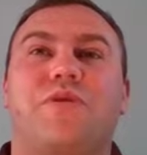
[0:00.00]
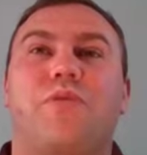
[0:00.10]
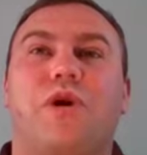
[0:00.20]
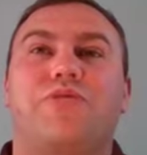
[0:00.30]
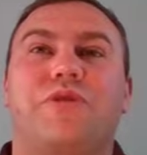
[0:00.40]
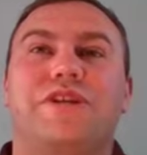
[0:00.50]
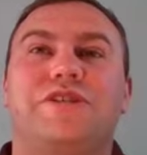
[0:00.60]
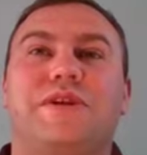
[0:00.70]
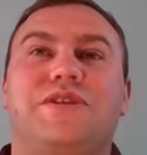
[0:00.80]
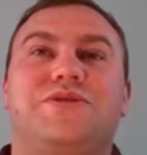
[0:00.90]
for Warren
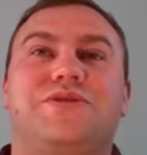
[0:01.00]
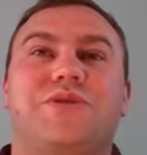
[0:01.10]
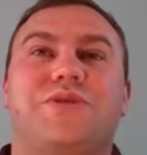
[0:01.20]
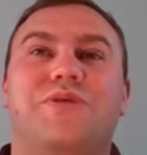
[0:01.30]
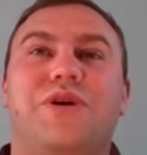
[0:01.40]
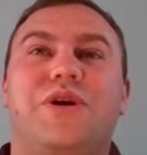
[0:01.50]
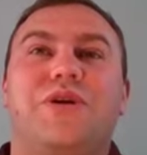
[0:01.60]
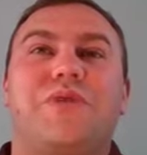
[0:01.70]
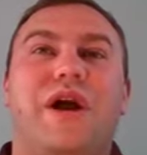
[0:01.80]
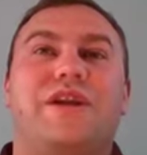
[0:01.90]
Wiersbe to
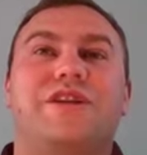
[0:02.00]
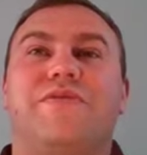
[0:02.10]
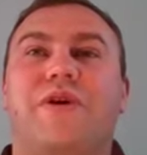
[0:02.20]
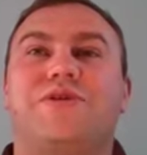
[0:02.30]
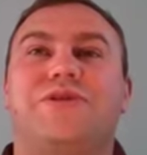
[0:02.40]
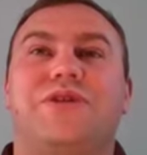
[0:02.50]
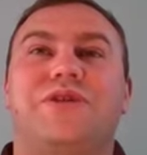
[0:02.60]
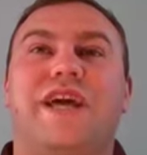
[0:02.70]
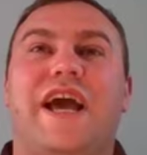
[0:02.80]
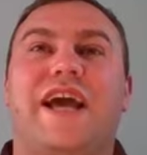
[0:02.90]
write a
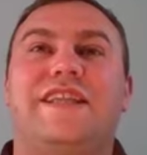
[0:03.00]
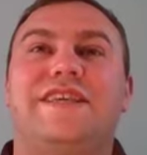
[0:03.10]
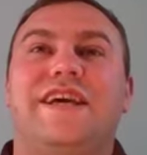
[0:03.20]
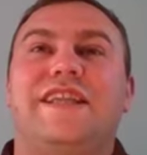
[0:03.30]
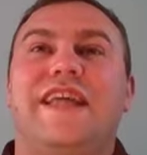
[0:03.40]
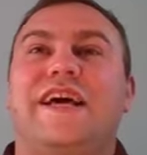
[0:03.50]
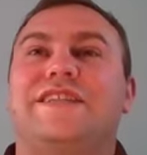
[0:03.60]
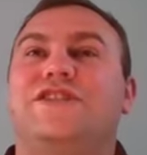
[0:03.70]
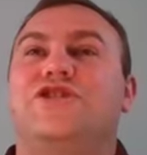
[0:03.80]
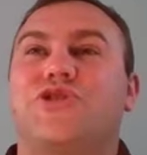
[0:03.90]
devotional that
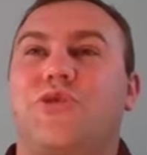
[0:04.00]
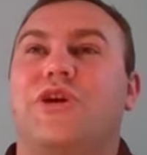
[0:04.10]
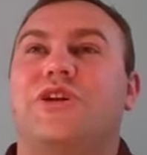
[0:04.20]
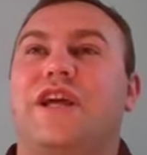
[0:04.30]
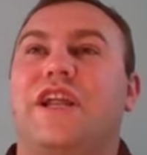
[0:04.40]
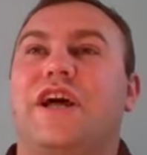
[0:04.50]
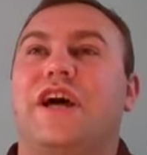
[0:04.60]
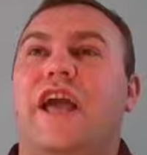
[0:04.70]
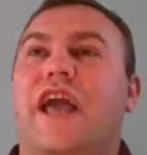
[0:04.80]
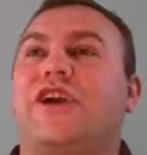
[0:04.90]
lasts shorter than
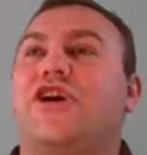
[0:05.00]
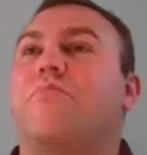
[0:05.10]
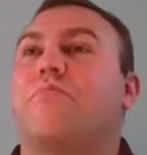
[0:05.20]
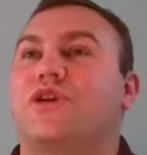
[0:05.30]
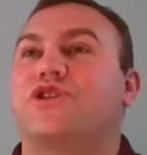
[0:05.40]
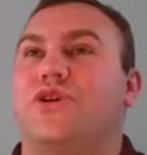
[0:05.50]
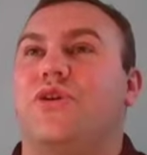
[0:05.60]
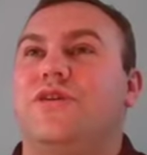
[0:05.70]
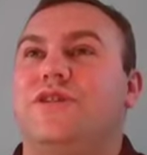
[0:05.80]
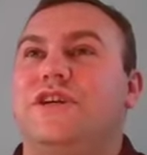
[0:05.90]
a commercial.
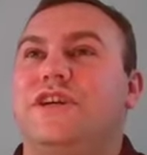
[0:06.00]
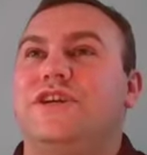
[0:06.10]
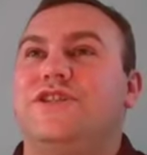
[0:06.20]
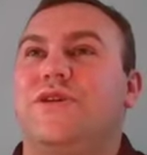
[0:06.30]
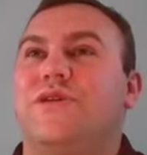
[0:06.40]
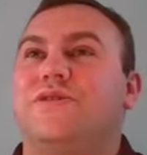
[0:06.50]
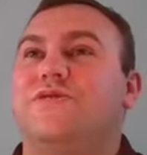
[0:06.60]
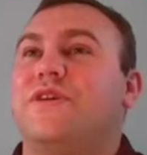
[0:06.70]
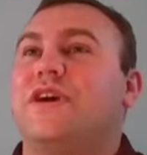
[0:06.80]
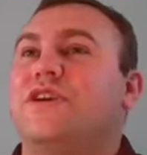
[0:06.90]
So
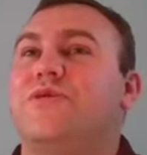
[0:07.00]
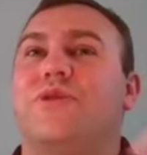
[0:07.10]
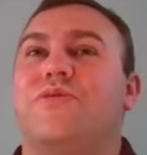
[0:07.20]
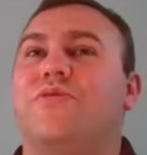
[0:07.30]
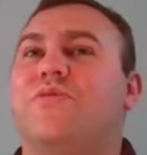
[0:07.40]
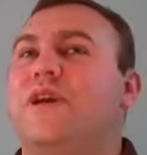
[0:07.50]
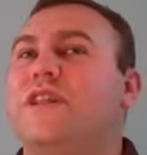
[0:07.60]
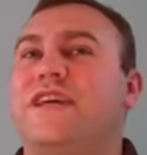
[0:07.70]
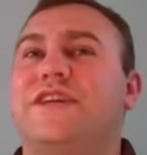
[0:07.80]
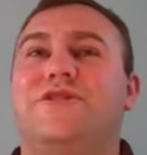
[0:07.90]
you can
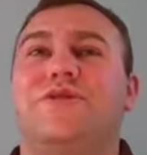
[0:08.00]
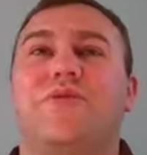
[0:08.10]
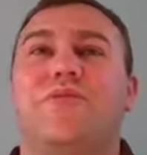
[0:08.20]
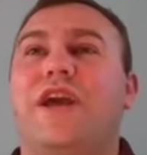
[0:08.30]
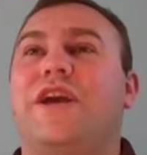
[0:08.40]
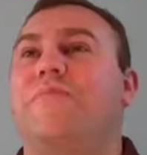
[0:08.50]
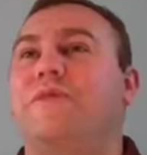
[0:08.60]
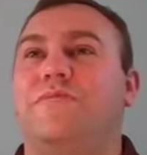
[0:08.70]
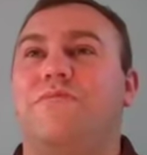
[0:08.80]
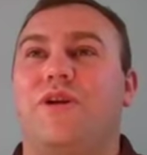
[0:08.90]
read this. You can wake up
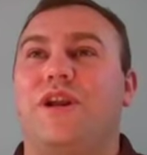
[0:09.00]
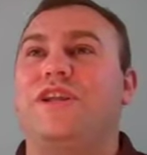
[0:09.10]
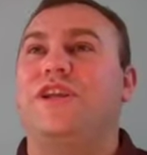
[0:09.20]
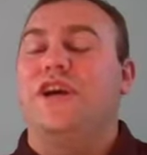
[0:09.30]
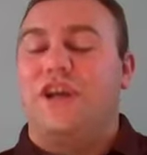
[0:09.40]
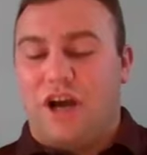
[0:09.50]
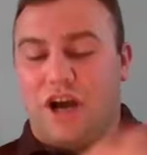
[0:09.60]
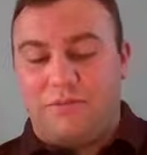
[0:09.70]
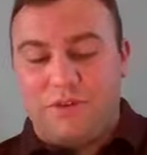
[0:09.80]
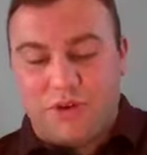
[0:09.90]
in the morning.
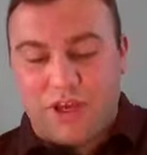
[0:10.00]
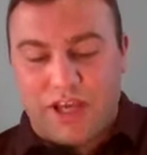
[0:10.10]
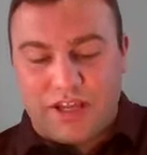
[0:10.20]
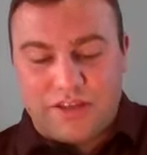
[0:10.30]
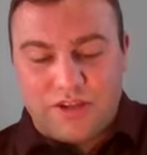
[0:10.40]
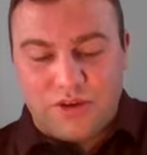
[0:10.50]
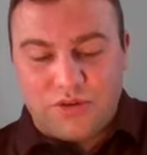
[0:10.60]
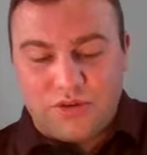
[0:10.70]
You can